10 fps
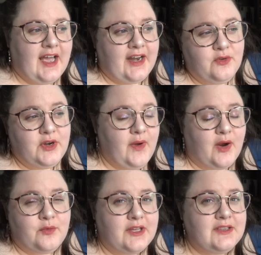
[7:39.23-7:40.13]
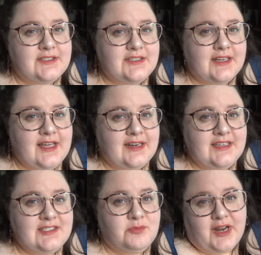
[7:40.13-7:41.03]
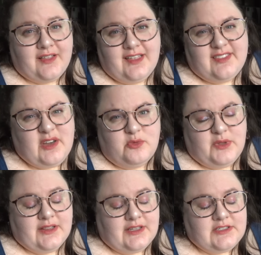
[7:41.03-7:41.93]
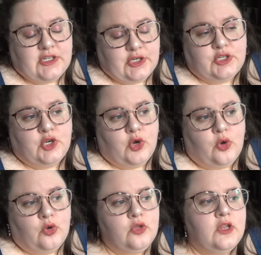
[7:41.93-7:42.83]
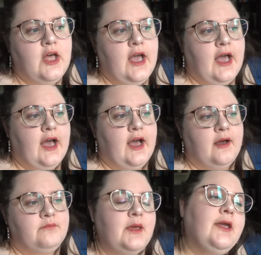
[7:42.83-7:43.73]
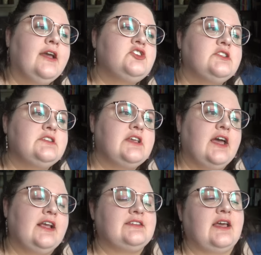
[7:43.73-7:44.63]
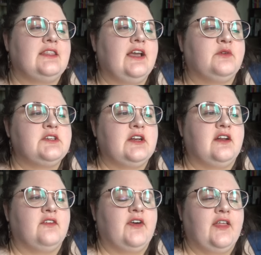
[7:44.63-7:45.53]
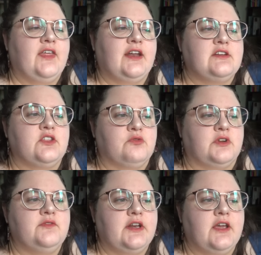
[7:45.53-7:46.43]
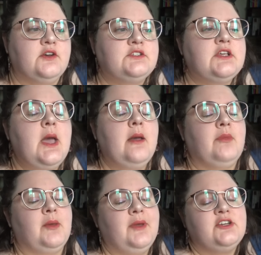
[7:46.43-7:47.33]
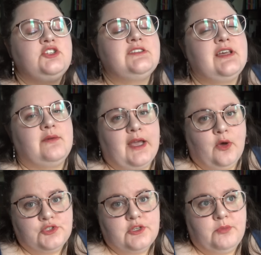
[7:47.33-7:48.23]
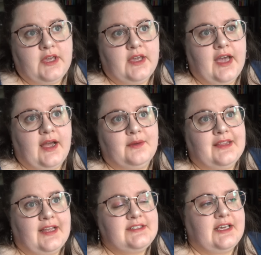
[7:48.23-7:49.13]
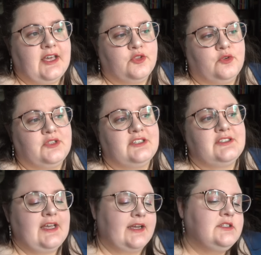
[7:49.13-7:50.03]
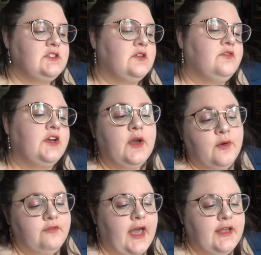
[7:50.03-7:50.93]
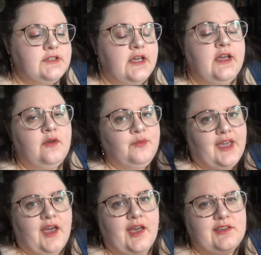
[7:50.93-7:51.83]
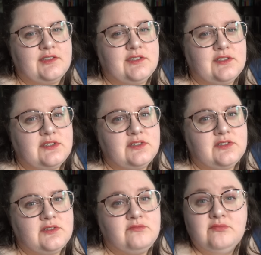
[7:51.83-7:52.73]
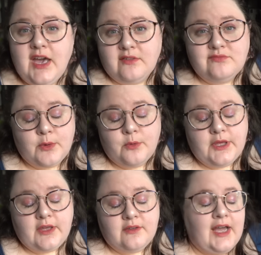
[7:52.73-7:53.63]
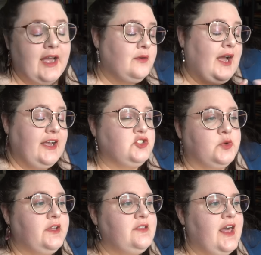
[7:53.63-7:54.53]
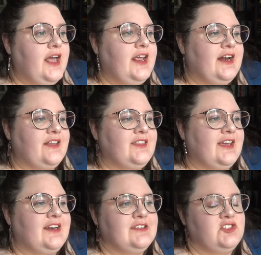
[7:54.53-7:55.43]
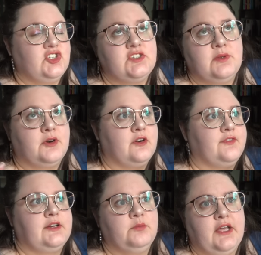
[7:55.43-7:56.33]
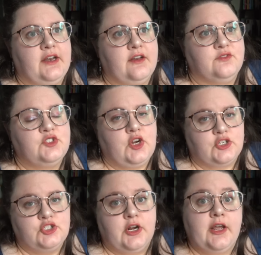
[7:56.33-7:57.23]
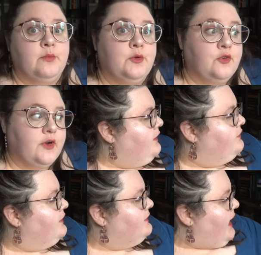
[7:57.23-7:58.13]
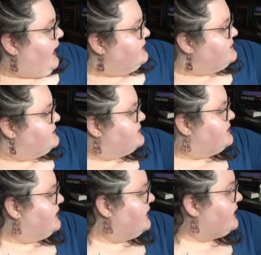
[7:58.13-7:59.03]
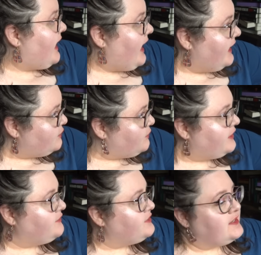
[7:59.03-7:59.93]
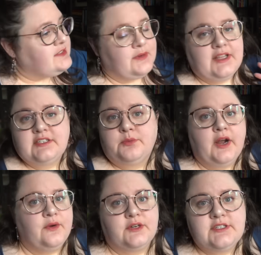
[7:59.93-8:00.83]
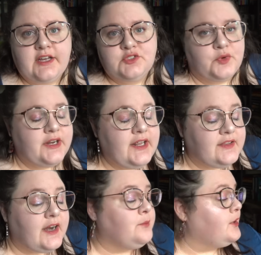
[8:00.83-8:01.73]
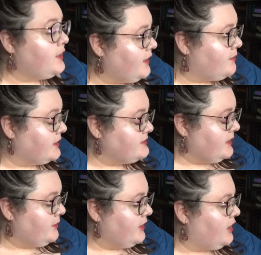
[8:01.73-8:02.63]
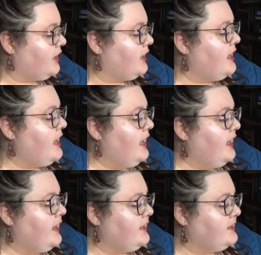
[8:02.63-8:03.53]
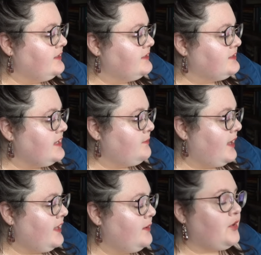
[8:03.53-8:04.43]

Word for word: I don't know how realistic that is, but I think that would be at least a good goal. Um, maybe I should set, because I think I was going to divide that into three videos, maybe I should set my goal to be I would like to get through the second video of that, because yeah, that would be, I, I enjoyed that, and I think it is just the perfect blend of structure and mood. The last category of things I would like to prioritize reading that I'm putting on my TBR is making